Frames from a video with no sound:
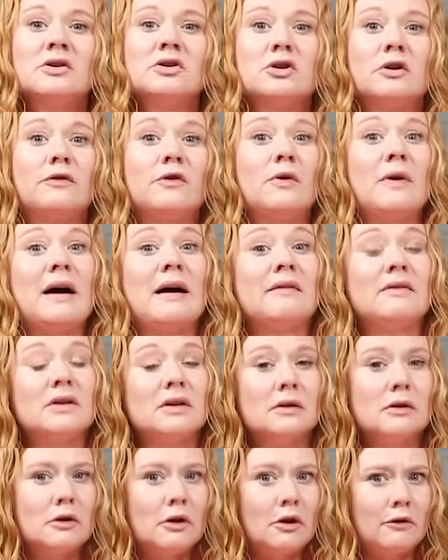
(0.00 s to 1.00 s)
So if you have
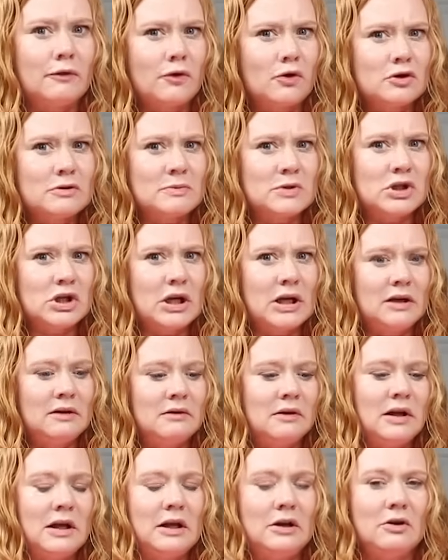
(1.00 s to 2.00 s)
another Glowforge
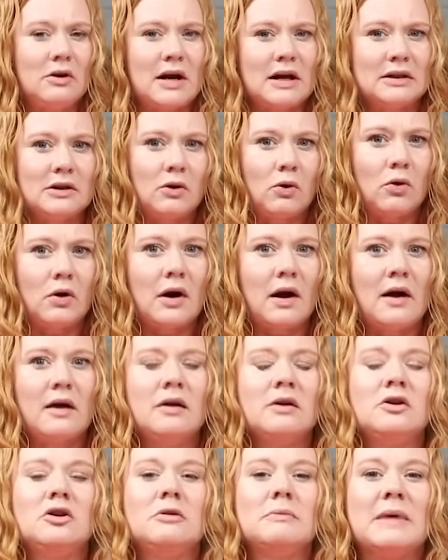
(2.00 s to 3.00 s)
machine and you got the
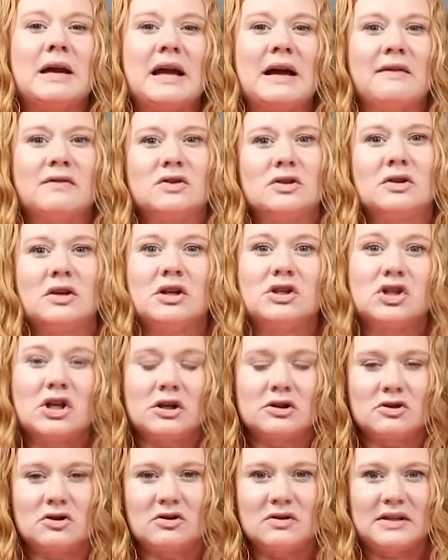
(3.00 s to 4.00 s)
Aura, you may have to
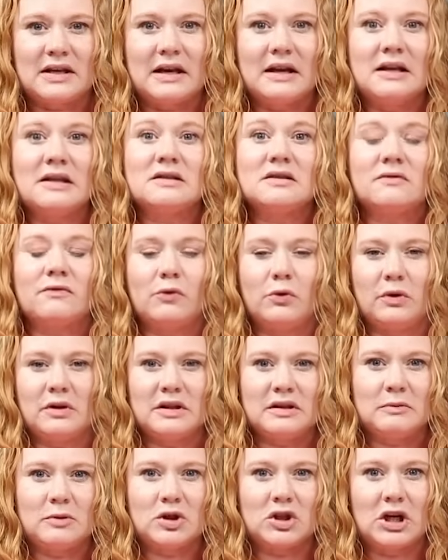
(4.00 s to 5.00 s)
adjust your settings for
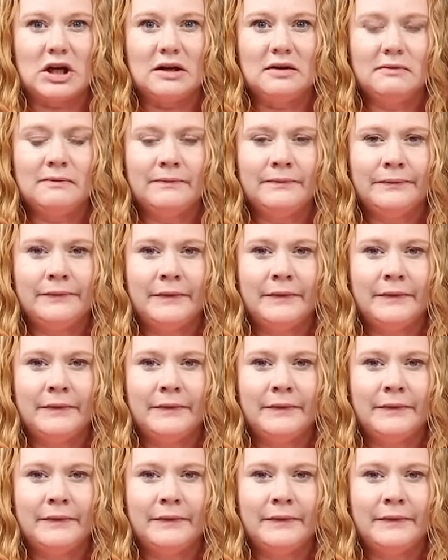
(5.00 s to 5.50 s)
this machine.